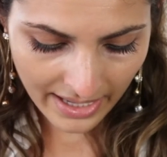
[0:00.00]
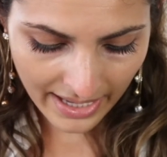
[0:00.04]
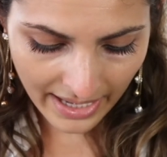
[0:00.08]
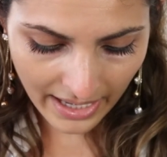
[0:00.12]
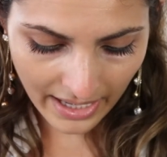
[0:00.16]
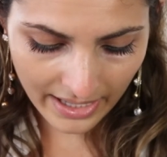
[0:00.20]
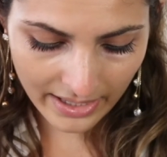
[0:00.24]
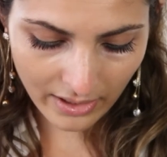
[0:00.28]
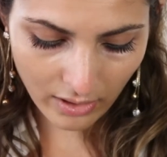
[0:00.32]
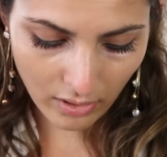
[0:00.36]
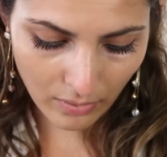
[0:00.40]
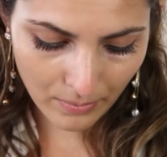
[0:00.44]

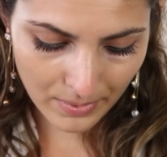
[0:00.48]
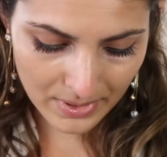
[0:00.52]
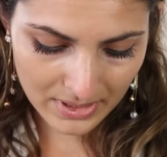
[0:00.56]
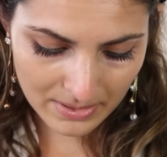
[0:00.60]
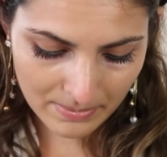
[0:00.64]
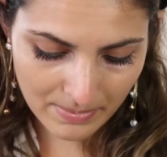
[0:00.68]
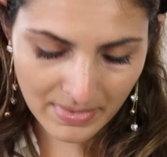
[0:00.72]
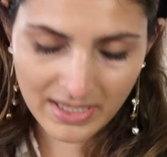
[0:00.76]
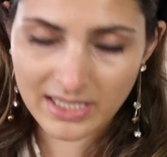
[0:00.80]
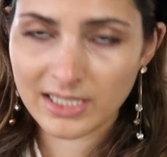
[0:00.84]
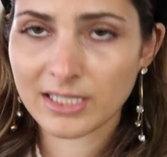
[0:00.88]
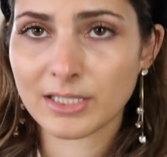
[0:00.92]
I
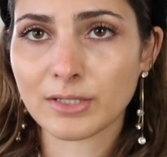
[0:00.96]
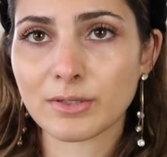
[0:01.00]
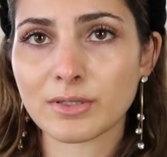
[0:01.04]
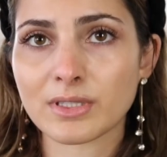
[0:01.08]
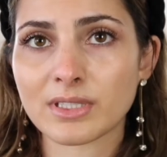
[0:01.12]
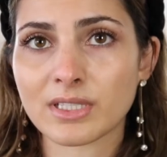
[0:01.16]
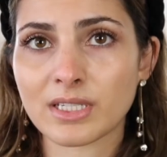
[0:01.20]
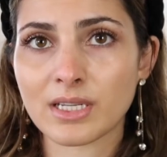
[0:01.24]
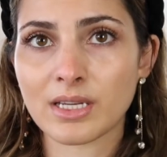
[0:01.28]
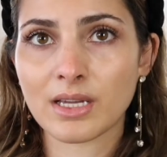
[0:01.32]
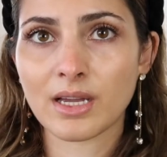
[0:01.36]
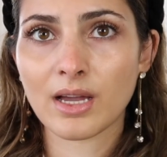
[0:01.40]
always mainly use
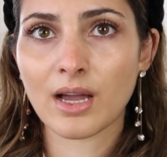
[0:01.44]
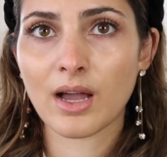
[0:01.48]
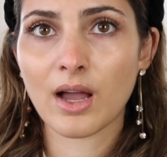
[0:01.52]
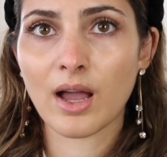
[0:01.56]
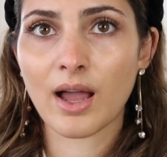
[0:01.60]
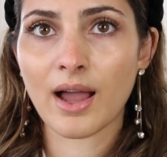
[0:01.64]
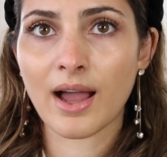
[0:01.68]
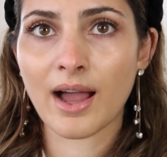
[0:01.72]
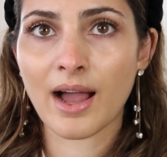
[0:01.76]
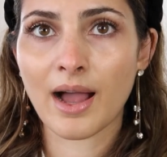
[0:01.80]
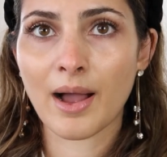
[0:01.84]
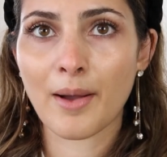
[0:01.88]
the
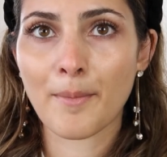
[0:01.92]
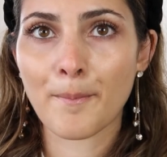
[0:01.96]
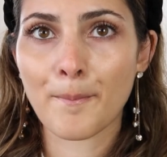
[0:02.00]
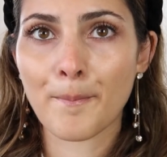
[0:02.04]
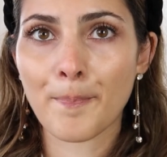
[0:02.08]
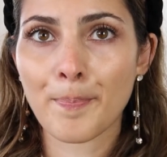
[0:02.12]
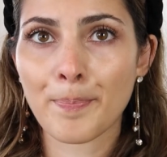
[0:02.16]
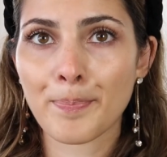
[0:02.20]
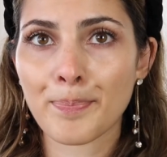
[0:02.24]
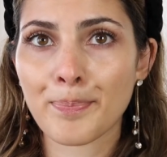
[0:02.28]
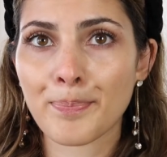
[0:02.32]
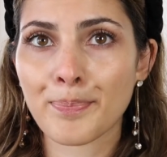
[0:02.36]

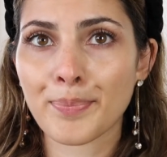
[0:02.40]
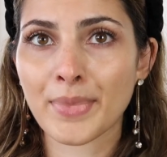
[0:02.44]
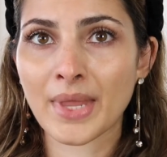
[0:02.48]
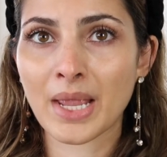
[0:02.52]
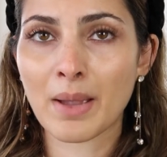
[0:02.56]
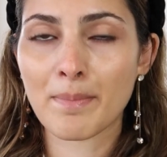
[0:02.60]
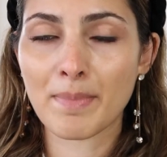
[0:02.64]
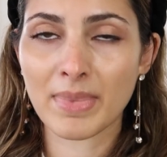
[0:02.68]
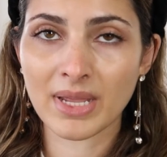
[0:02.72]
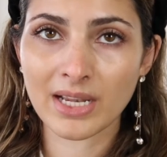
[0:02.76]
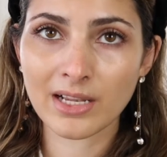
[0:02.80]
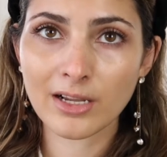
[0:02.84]

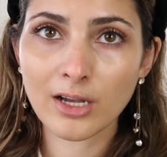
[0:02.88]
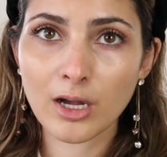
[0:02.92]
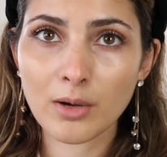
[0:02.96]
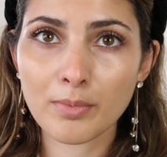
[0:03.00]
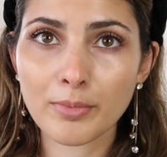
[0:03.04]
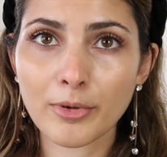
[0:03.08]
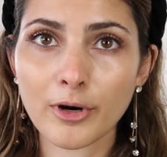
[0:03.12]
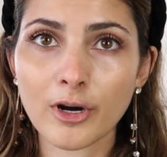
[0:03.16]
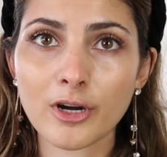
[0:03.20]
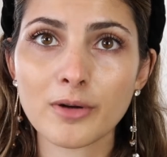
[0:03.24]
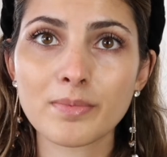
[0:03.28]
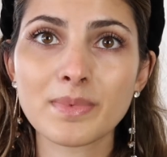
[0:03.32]
middle
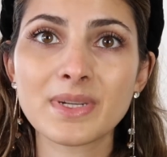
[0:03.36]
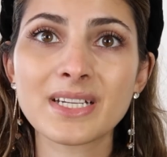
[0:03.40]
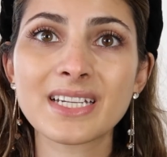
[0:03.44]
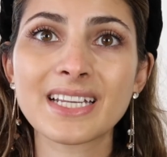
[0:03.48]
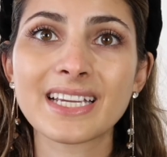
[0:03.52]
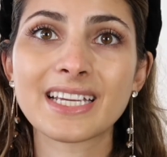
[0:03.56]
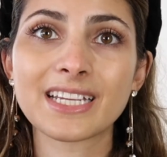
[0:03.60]
compartment.